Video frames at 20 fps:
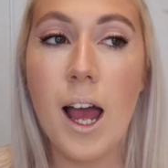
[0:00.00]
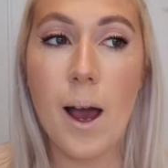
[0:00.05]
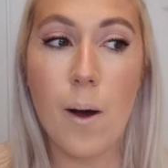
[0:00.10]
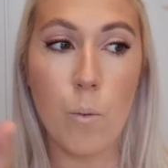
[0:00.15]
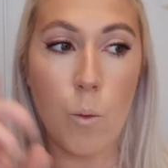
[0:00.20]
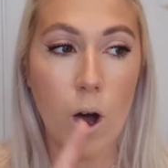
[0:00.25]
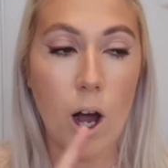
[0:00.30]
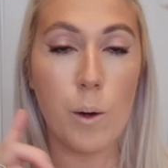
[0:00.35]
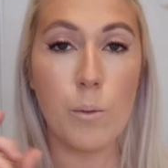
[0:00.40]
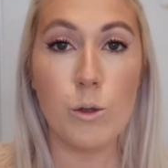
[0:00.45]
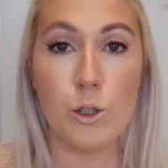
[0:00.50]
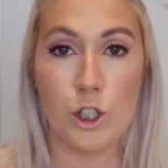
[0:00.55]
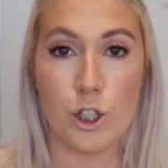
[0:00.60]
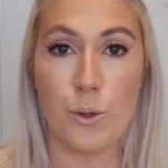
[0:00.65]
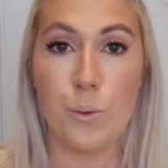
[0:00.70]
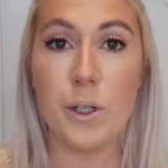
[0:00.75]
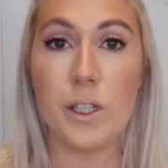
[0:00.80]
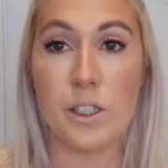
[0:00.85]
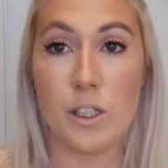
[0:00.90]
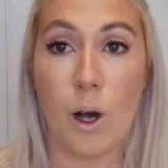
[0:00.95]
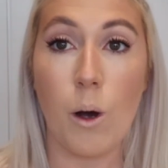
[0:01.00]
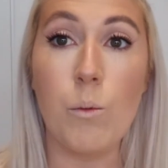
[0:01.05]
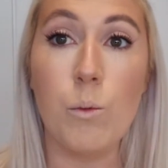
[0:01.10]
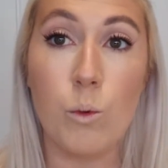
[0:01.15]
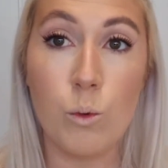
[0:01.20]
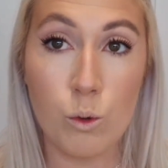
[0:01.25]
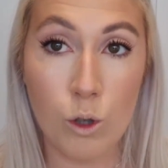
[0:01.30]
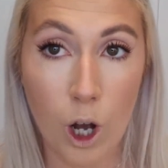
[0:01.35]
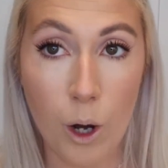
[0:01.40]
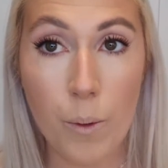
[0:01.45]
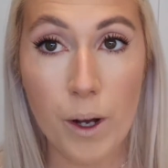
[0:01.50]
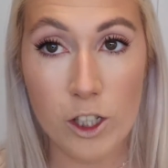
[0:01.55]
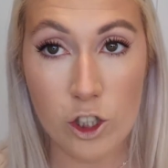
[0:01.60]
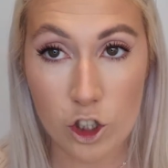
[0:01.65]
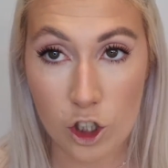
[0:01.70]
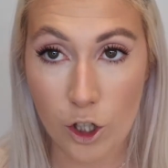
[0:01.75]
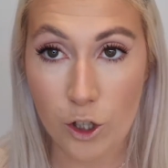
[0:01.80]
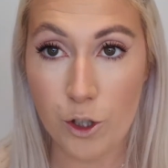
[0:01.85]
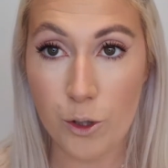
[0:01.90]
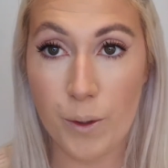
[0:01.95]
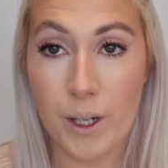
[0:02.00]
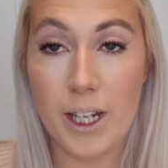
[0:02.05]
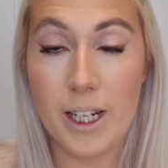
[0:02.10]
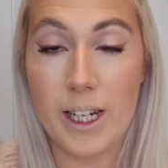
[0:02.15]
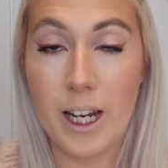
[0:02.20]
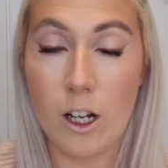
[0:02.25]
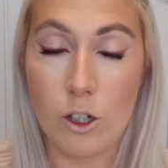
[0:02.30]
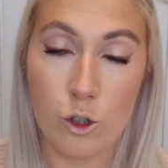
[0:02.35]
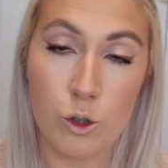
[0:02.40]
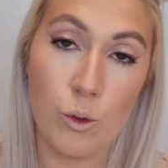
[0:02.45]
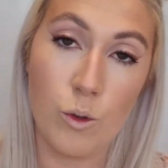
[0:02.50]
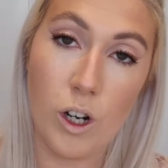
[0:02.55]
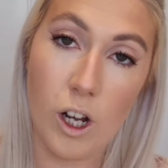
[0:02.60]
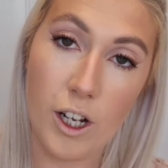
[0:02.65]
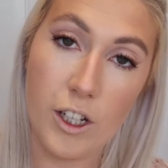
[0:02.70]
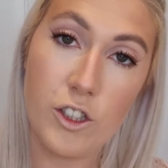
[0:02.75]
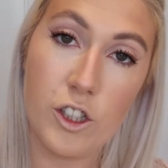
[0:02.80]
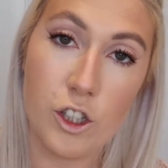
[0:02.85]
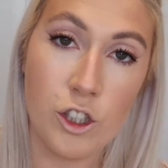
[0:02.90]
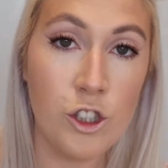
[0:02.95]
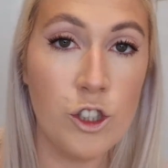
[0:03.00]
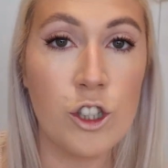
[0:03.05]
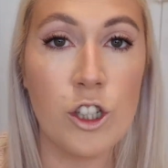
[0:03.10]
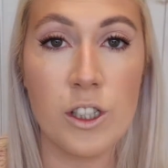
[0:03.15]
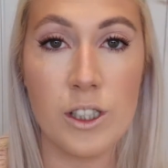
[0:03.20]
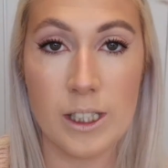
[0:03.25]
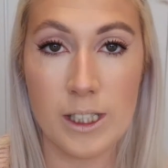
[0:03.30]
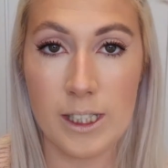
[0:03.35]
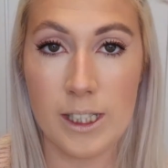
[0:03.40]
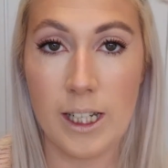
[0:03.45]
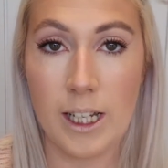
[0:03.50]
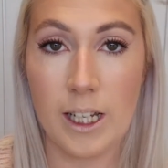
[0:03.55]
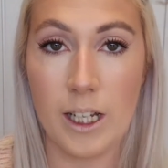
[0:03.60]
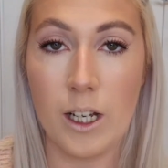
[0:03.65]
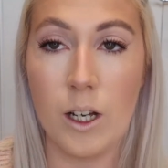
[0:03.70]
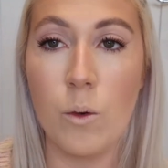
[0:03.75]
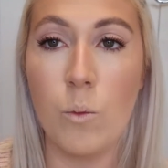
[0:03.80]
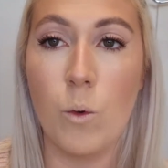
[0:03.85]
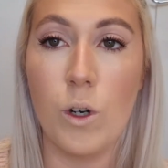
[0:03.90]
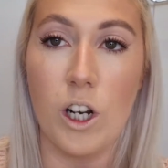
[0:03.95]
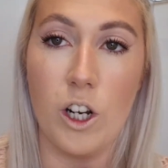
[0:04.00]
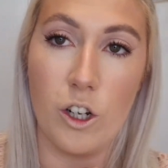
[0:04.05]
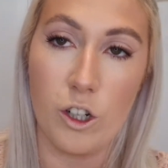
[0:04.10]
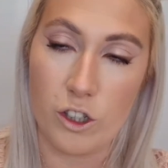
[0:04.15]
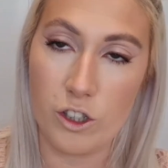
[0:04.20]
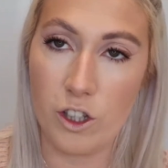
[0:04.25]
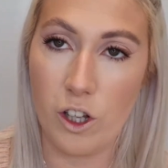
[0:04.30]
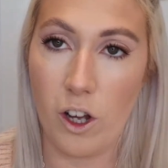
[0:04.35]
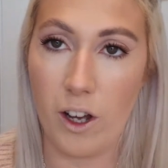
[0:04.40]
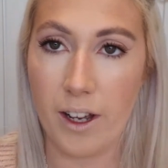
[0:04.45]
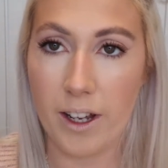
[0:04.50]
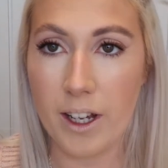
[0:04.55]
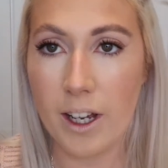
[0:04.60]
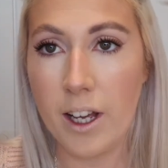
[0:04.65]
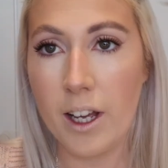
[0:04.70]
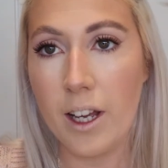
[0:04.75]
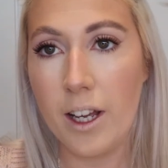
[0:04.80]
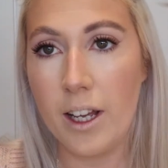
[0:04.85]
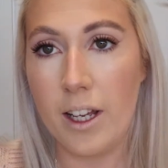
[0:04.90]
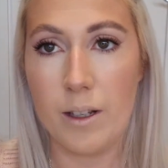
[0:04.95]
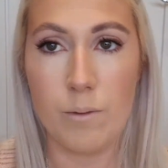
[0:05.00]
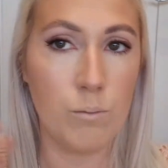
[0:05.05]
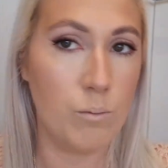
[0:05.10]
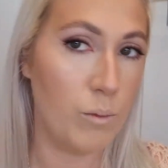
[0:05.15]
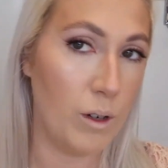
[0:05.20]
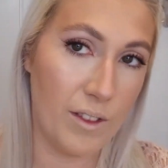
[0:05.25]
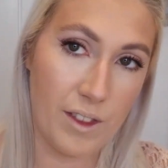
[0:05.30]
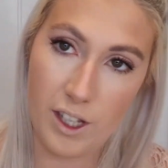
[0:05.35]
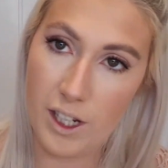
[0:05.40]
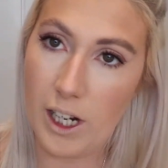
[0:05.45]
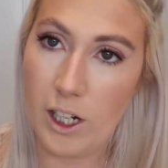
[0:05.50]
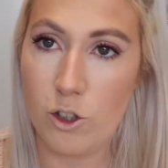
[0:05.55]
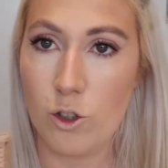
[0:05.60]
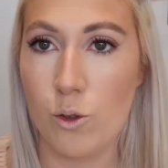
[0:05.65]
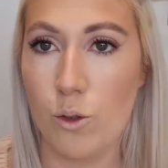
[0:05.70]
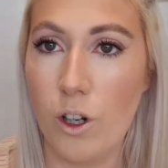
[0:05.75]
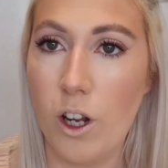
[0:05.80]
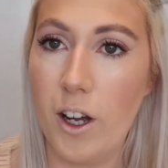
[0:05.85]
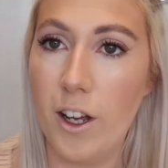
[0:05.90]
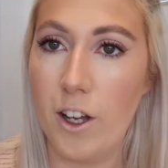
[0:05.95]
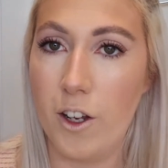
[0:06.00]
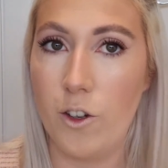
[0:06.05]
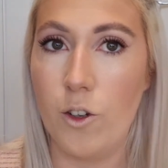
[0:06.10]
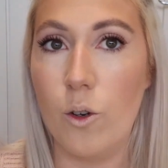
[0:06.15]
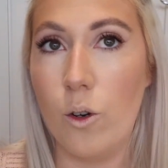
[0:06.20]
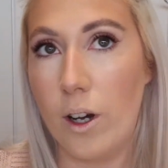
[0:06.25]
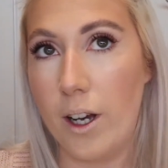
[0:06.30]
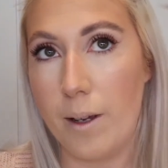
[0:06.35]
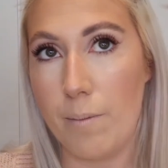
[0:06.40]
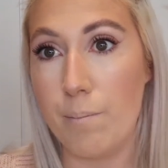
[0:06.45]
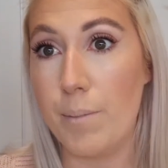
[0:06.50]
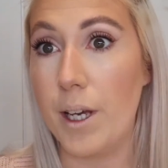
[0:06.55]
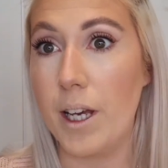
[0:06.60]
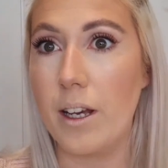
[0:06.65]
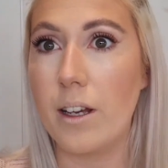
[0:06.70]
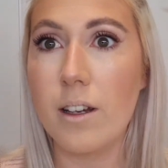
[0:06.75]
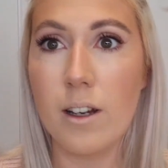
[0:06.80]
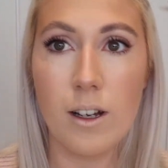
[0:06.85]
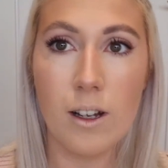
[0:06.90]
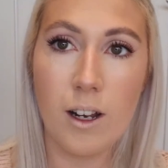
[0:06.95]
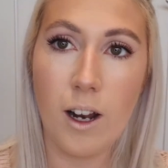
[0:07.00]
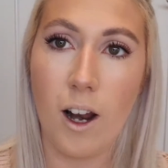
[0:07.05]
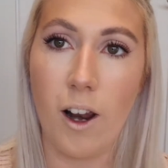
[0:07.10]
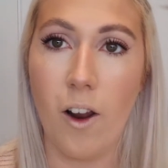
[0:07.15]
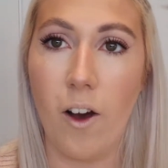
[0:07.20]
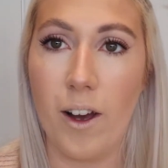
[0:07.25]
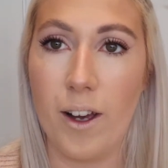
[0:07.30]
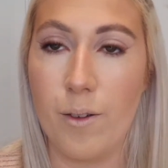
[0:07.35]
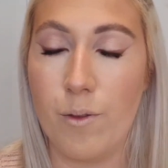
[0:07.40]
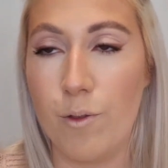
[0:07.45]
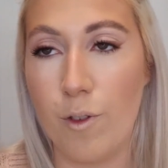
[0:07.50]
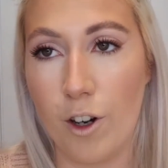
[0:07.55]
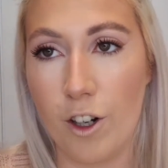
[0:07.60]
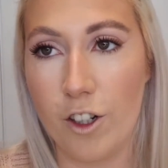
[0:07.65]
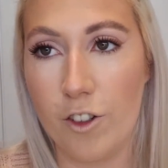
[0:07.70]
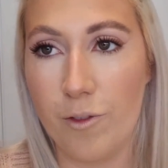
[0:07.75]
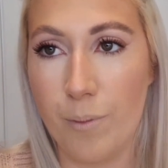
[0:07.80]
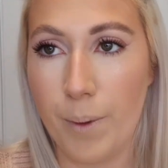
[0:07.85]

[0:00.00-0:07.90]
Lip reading: What I will do is I will go and show you in natural light so you can see what it looks like with the natural light and not a big light in front of